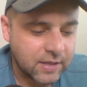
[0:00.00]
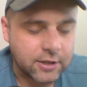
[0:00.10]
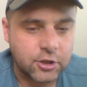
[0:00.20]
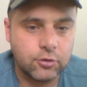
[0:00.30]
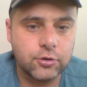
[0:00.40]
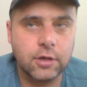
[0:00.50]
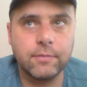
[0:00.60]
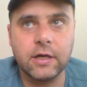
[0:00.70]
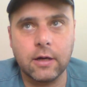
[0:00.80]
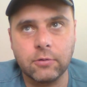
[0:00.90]
I'm not huge on
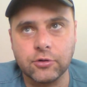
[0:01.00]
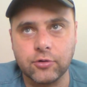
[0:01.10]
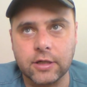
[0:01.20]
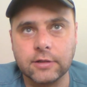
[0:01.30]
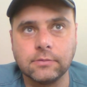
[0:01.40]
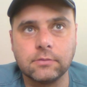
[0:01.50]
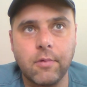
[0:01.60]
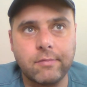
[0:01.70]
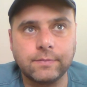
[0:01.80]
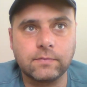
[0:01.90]
beer. I will drink it.
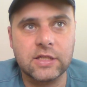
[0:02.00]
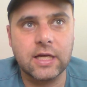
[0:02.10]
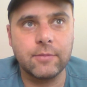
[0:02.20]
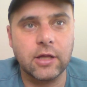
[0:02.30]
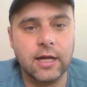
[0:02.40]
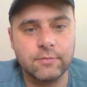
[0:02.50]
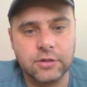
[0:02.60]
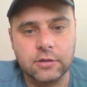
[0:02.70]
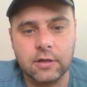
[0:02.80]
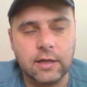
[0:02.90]
Samuel
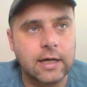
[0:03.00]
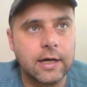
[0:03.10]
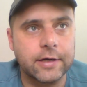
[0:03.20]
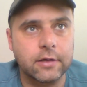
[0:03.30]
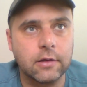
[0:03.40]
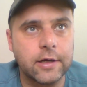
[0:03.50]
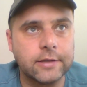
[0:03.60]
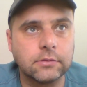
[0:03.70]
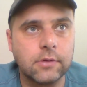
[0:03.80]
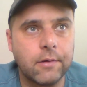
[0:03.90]
Adams is good. I like Heineken Light.